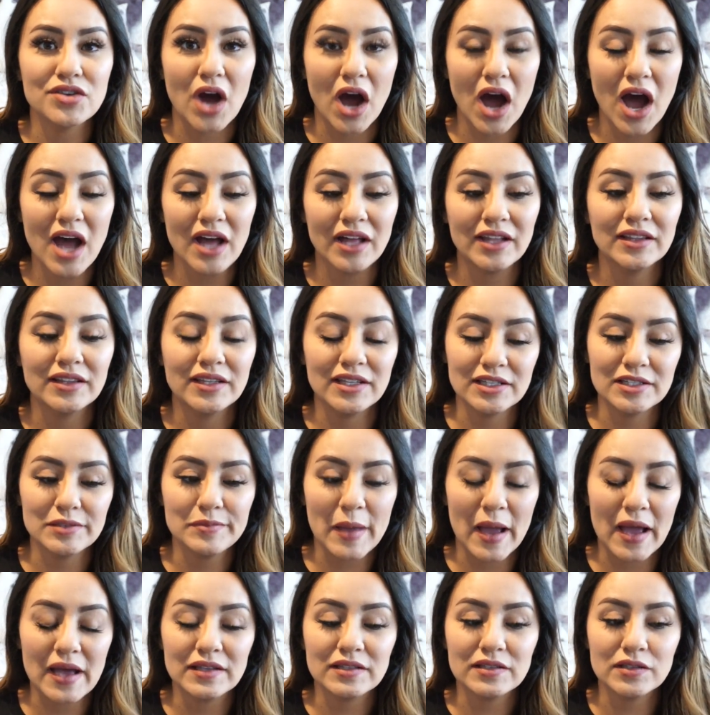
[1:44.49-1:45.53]
got this
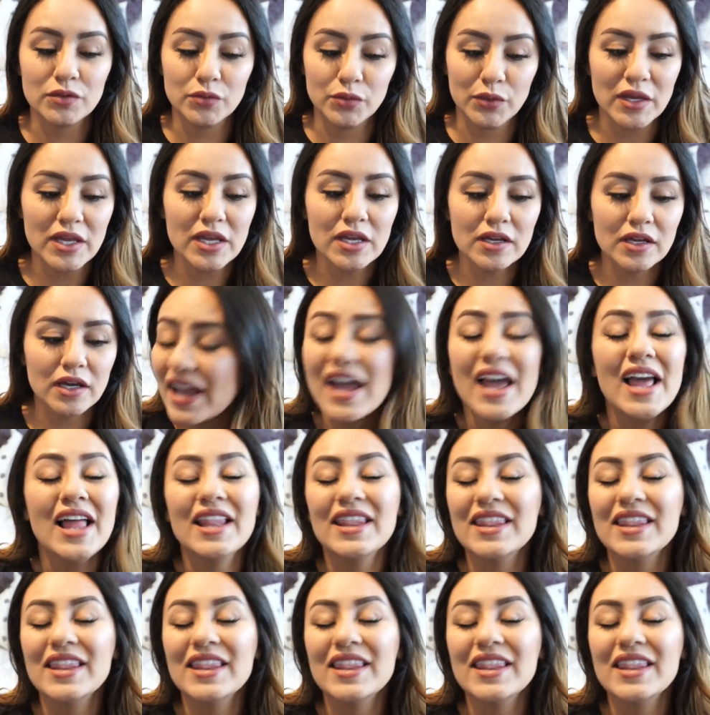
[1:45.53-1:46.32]
past week.